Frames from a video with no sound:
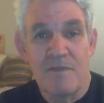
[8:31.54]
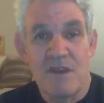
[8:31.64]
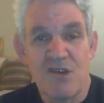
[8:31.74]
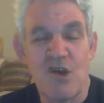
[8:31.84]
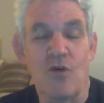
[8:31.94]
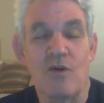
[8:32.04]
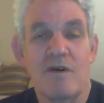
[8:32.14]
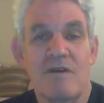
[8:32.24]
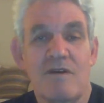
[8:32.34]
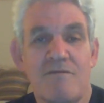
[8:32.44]
So
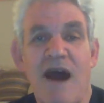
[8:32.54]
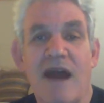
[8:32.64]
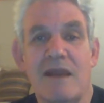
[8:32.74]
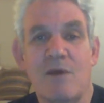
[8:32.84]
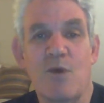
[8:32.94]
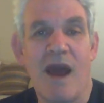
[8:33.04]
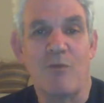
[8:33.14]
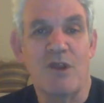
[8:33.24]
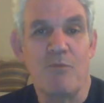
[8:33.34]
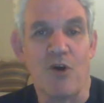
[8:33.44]
finally, we come
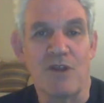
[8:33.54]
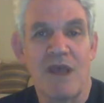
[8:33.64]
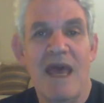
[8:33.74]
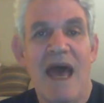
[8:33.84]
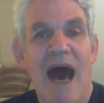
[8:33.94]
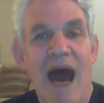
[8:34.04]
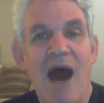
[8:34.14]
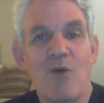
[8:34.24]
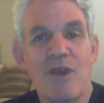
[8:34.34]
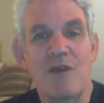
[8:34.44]
to the point.
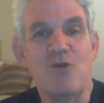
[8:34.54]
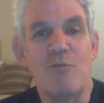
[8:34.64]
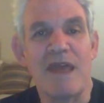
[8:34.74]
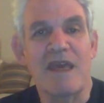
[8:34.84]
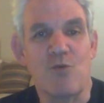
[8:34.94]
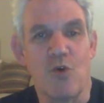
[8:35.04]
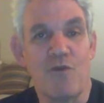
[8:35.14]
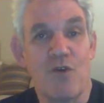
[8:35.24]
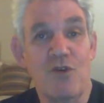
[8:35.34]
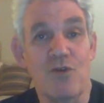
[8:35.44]
How can you make it work
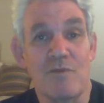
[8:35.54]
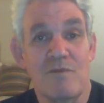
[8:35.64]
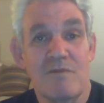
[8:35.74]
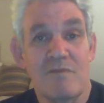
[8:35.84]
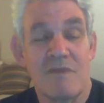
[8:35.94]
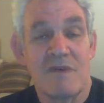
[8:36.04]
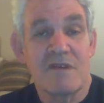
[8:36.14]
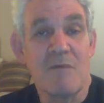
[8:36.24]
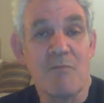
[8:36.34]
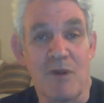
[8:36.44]
for you?
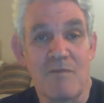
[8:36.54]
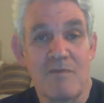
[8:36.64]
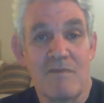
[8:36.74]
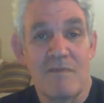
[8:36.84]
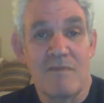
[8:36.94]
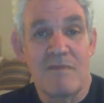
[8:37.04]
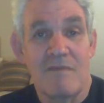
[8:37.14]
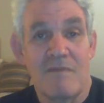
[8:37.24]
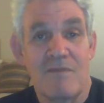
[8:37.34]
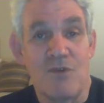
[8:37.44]
Simple.
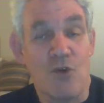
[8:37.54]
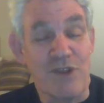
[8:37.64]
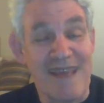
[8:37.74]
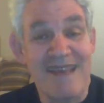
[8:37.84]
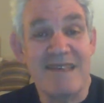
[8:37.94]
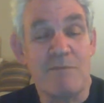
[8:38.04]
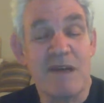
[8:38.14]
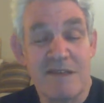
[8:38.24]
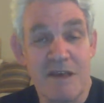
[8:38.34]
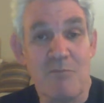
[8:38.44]
Not easy,
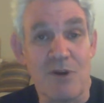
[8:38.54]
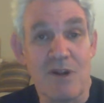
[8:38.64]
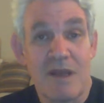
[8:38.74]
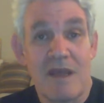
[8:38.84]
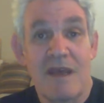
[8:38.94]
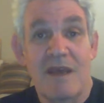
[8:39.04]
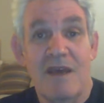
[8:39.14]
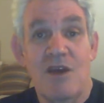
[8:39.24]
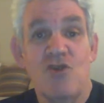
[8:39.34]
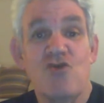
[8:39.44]
but simple.
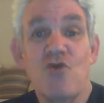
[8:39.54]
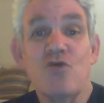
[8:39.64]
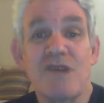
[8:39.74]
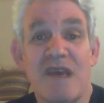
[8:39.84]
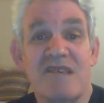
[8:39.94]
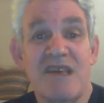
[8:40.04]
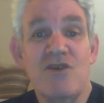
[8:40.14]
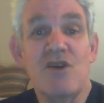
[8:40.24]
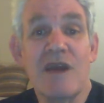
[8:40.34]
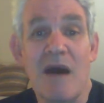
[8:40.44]
Choose a
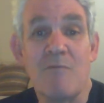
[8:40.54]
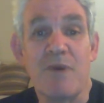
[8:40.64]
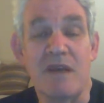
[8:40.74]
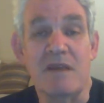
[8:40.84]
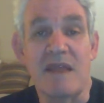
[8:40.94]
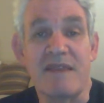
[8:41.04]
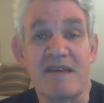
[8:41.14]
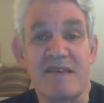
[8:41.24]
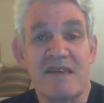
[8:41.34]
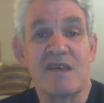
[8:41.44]
senior company that
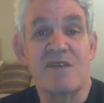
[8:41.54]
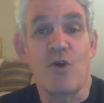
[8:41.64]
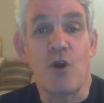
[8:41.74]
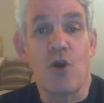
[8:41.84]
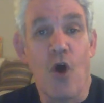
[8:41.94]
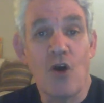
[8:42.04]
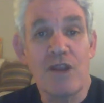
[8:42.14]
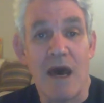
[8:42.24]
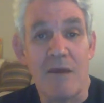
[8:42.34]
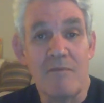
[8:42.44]
existed for a long
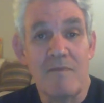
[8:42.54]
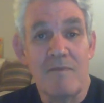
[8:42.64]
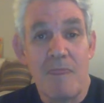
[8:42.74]
time